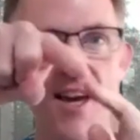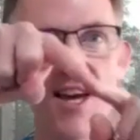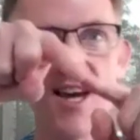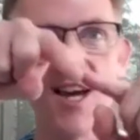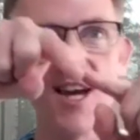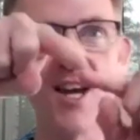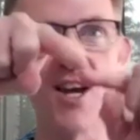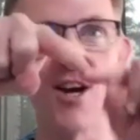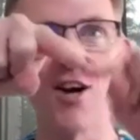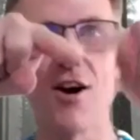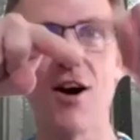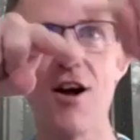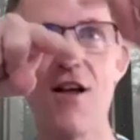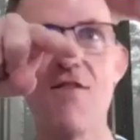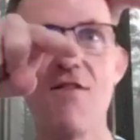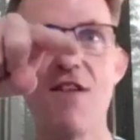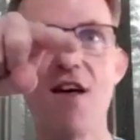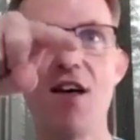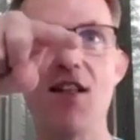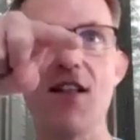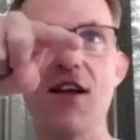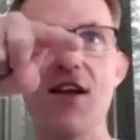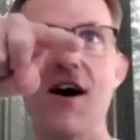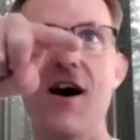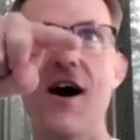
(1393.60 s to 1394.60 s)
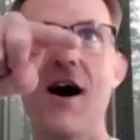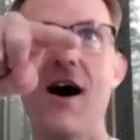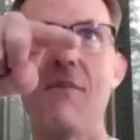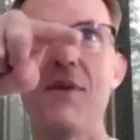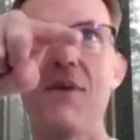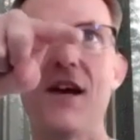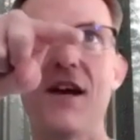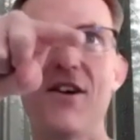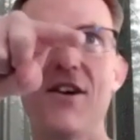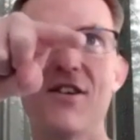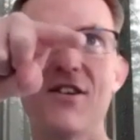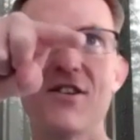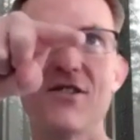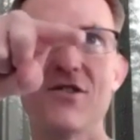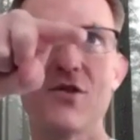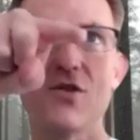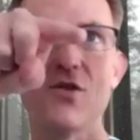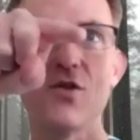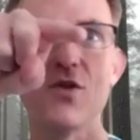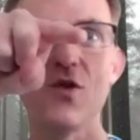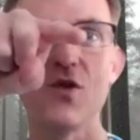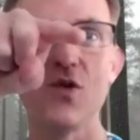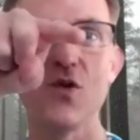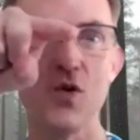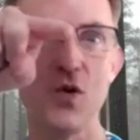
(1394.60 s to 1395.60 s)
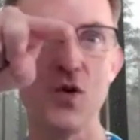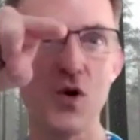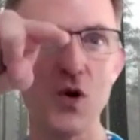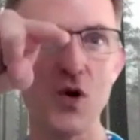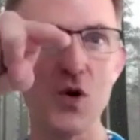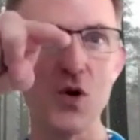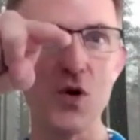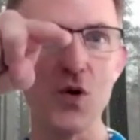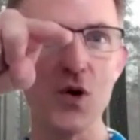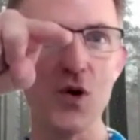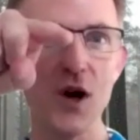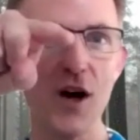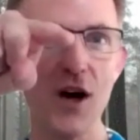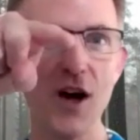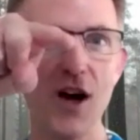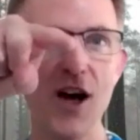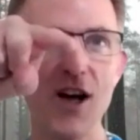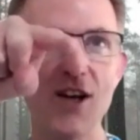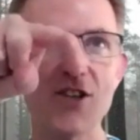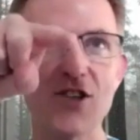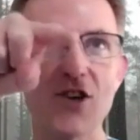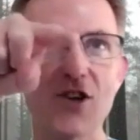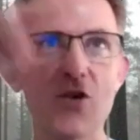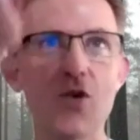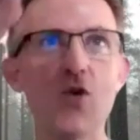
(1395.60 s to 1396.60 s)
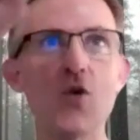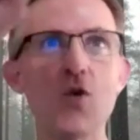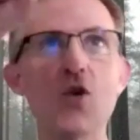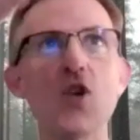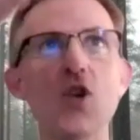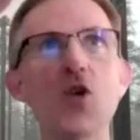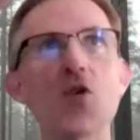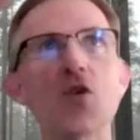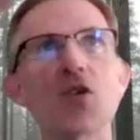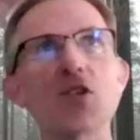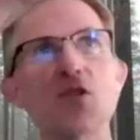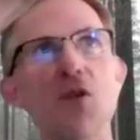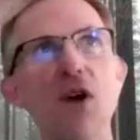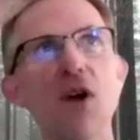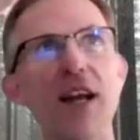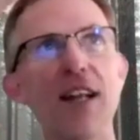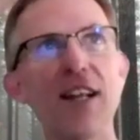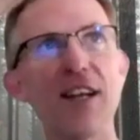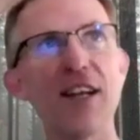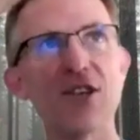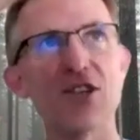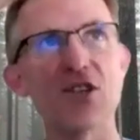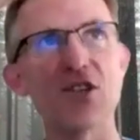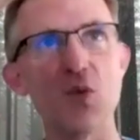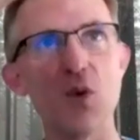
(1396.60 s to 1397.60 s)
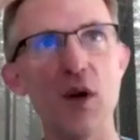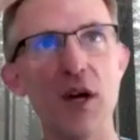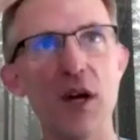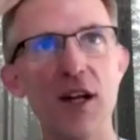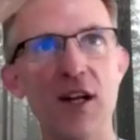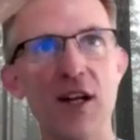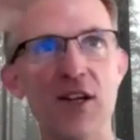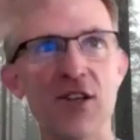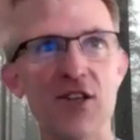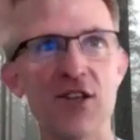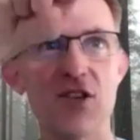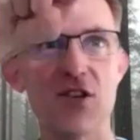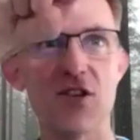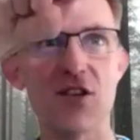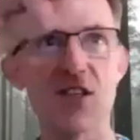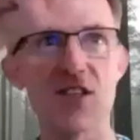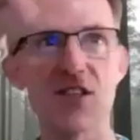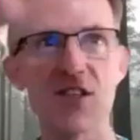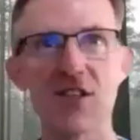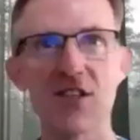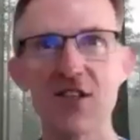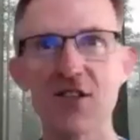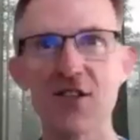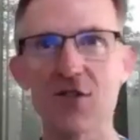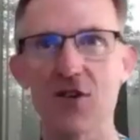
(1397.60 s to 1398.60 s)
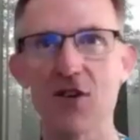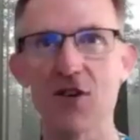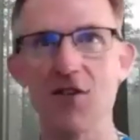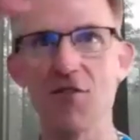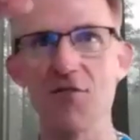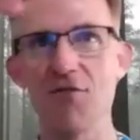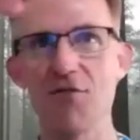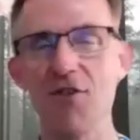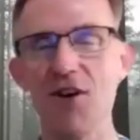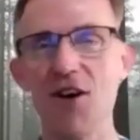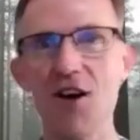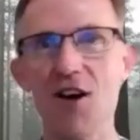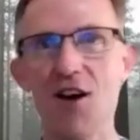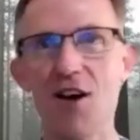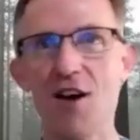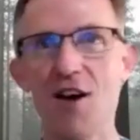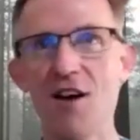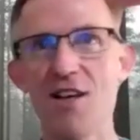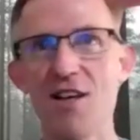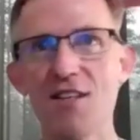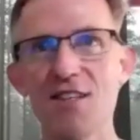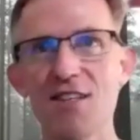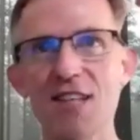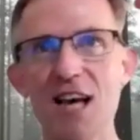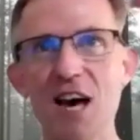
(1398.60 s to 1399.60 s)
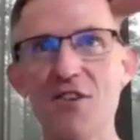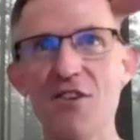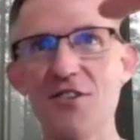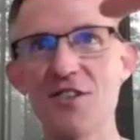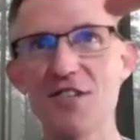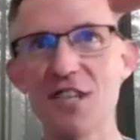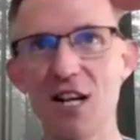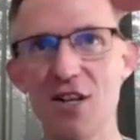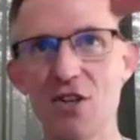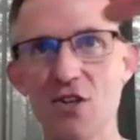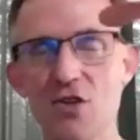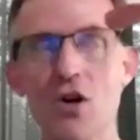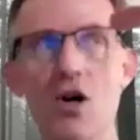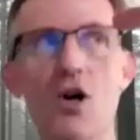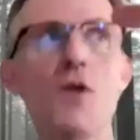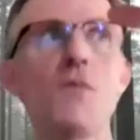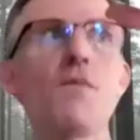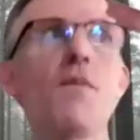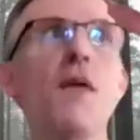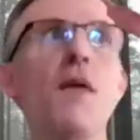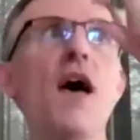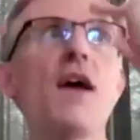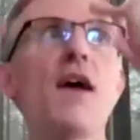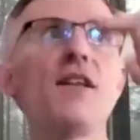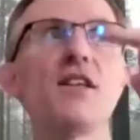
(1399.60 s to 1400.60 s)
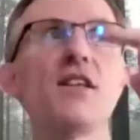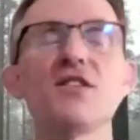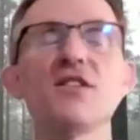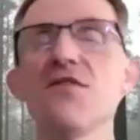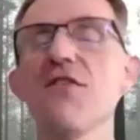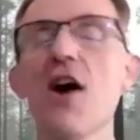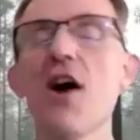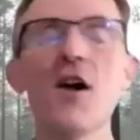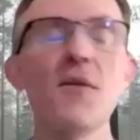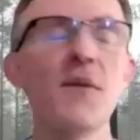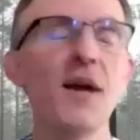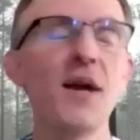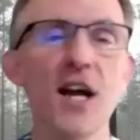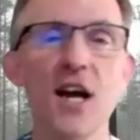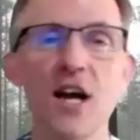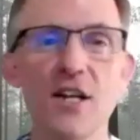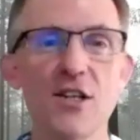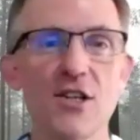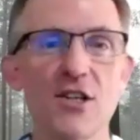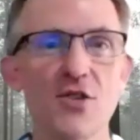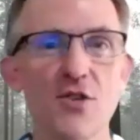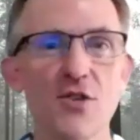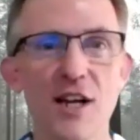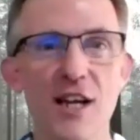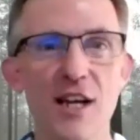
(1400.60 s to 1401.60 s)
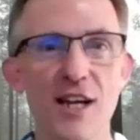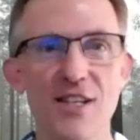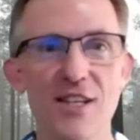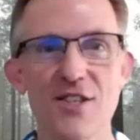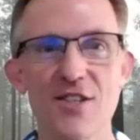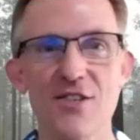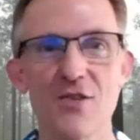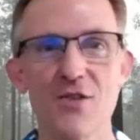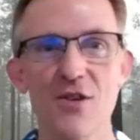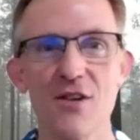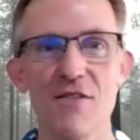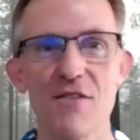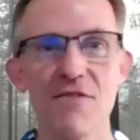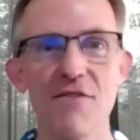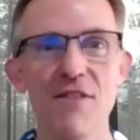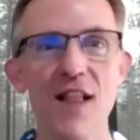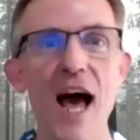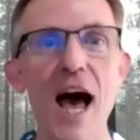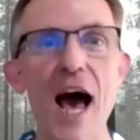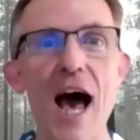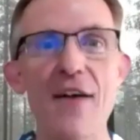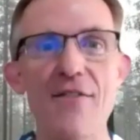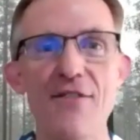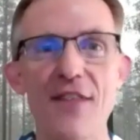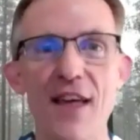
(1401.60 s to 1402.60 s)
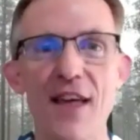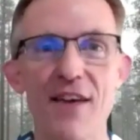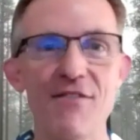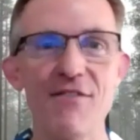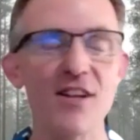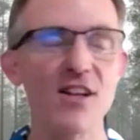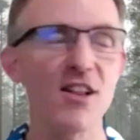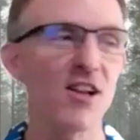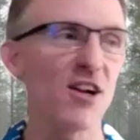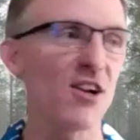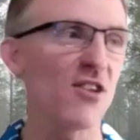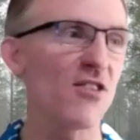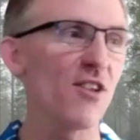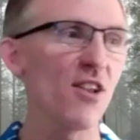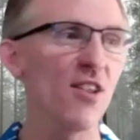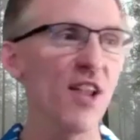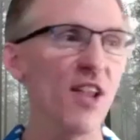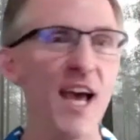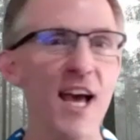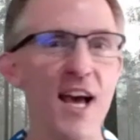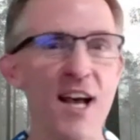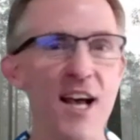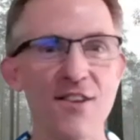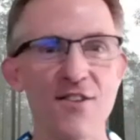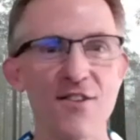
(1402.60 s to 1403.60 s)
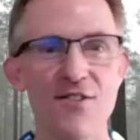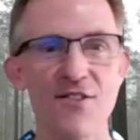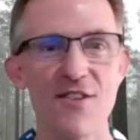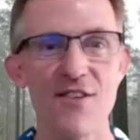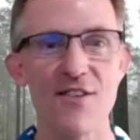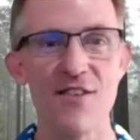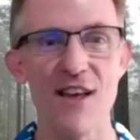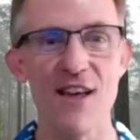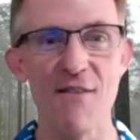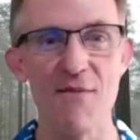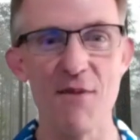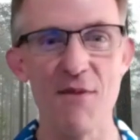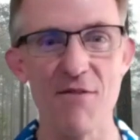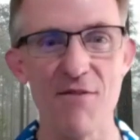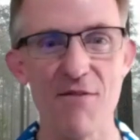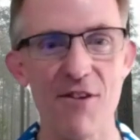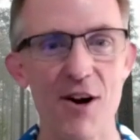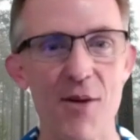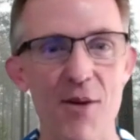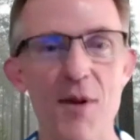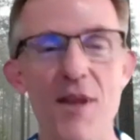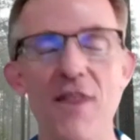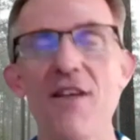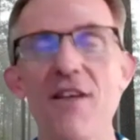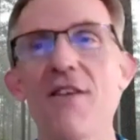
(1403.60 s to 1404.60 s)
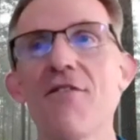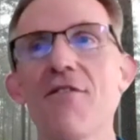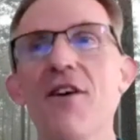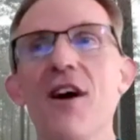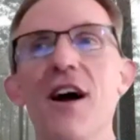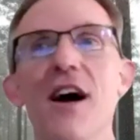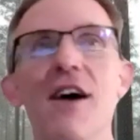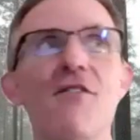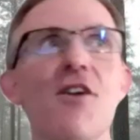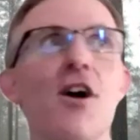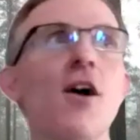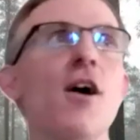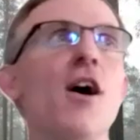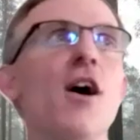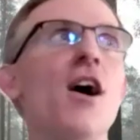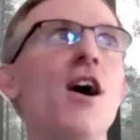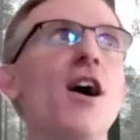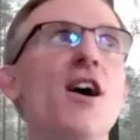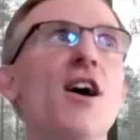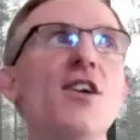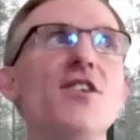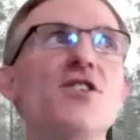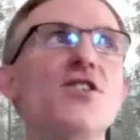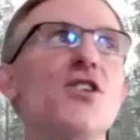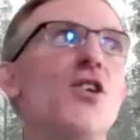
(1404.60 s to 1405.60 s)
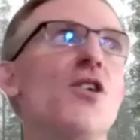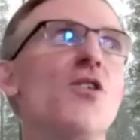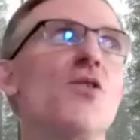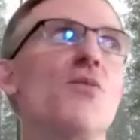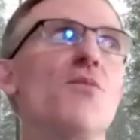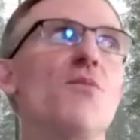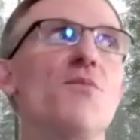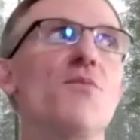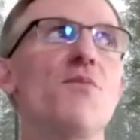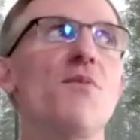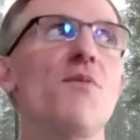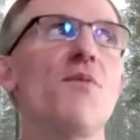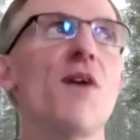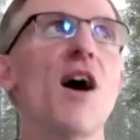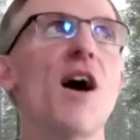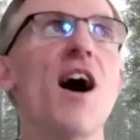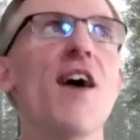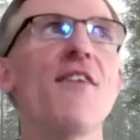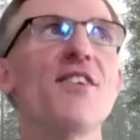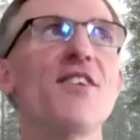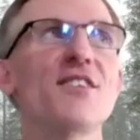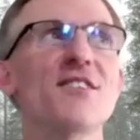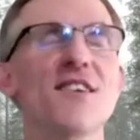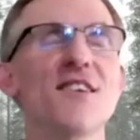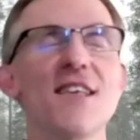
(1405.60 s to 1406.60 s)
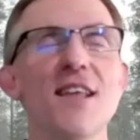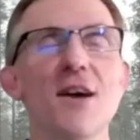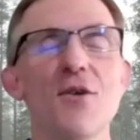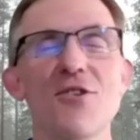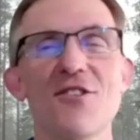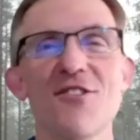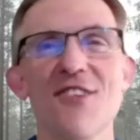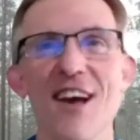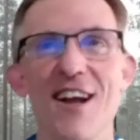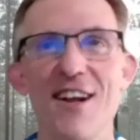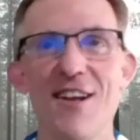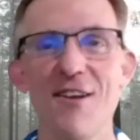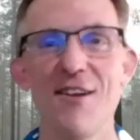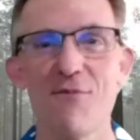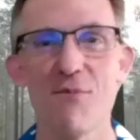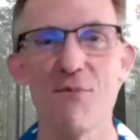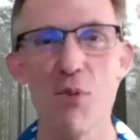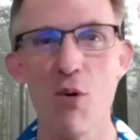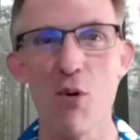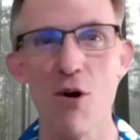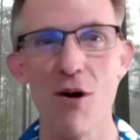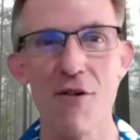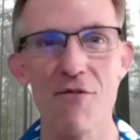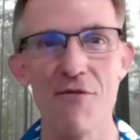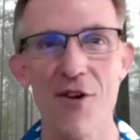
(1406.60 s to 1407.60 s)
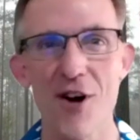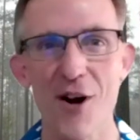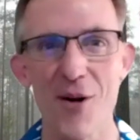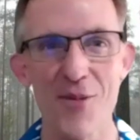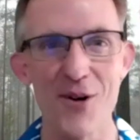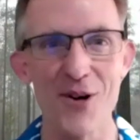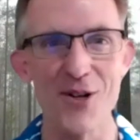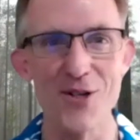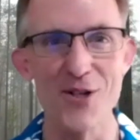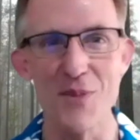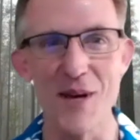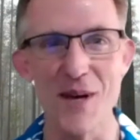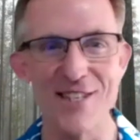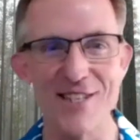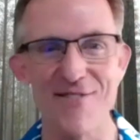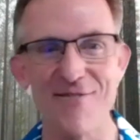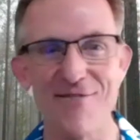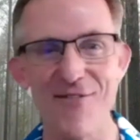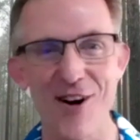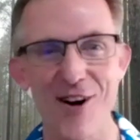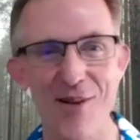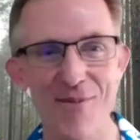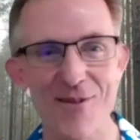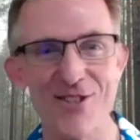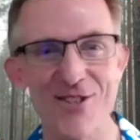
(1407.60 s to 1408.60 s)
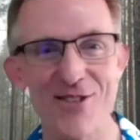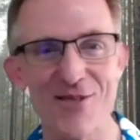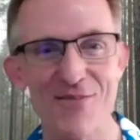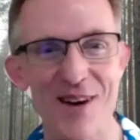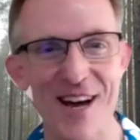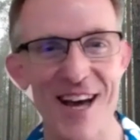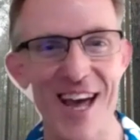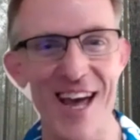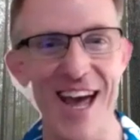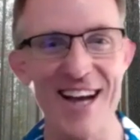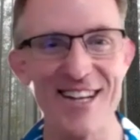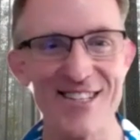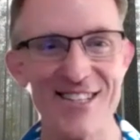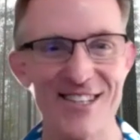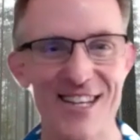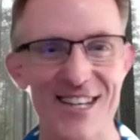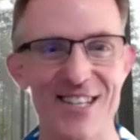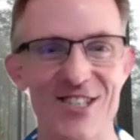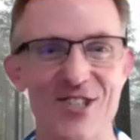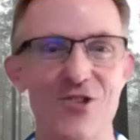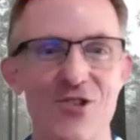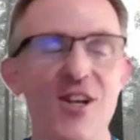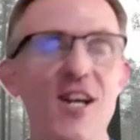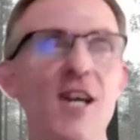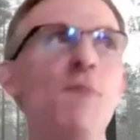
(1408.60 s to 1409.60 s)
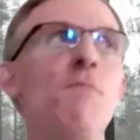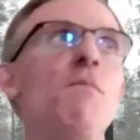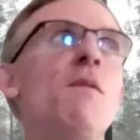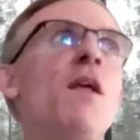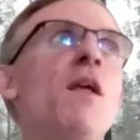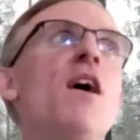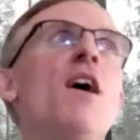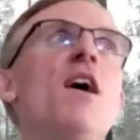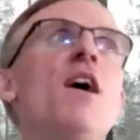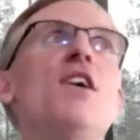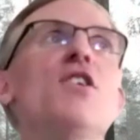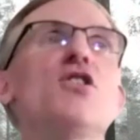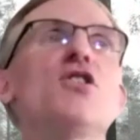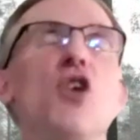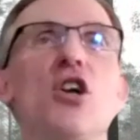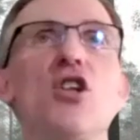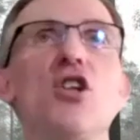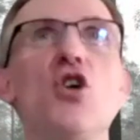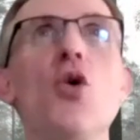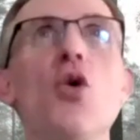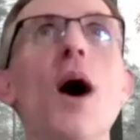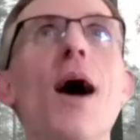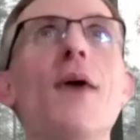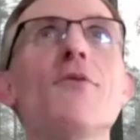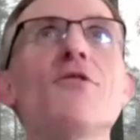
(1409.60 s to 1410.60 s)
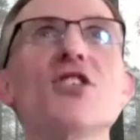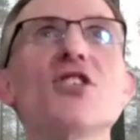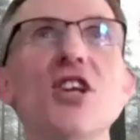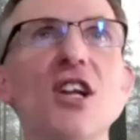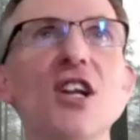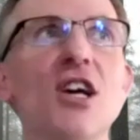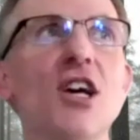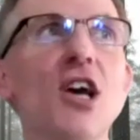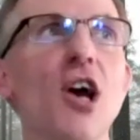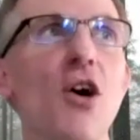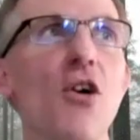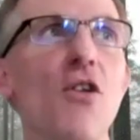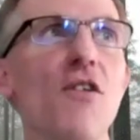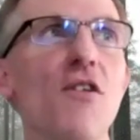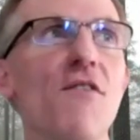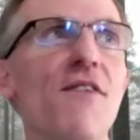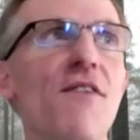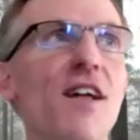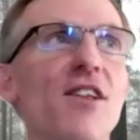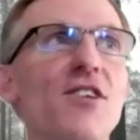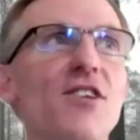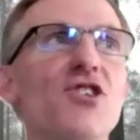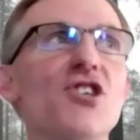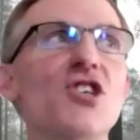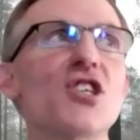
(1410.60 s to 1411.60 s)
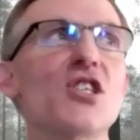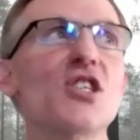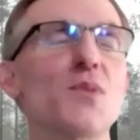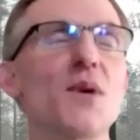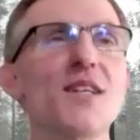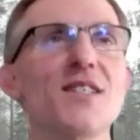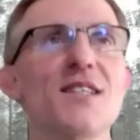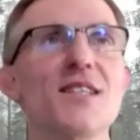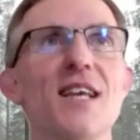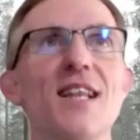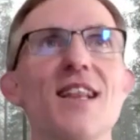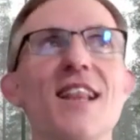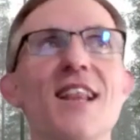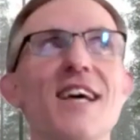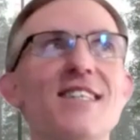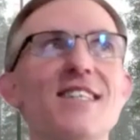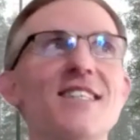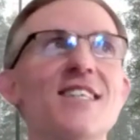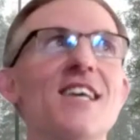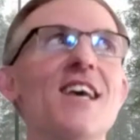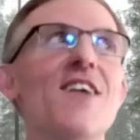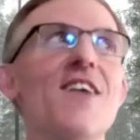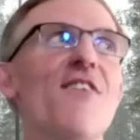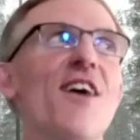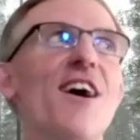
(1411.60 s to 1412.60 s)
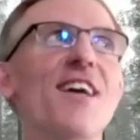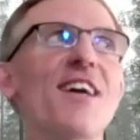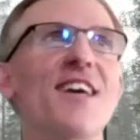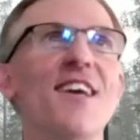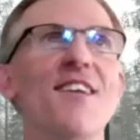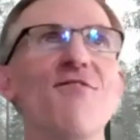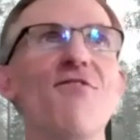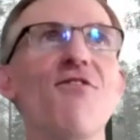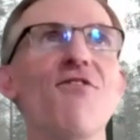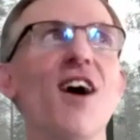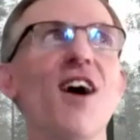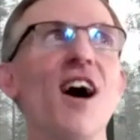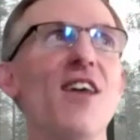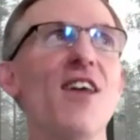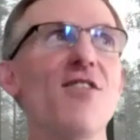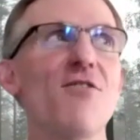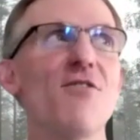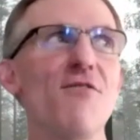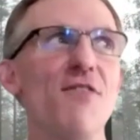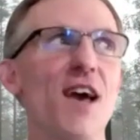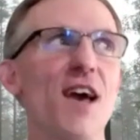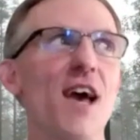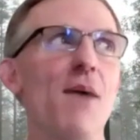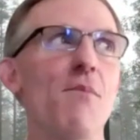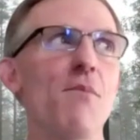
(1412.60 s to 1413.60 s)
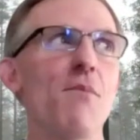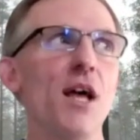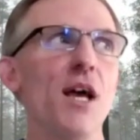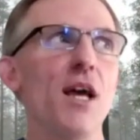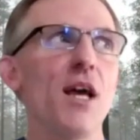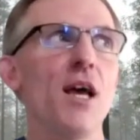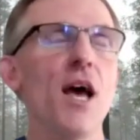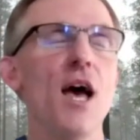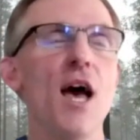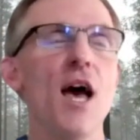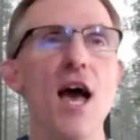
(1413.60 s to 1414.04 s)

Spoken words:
here, and then up here is Oulu. So Oulu is right near Sweden. So this is sort of south central, and it's farming country. It's sort of flat. They've cleared the lands and they've been farming there forever. So obviously there were tenant poor farmers, peasant farmers in my ancestry. So I knew I was going to go to the villages, but I said, let's see if I can find the family.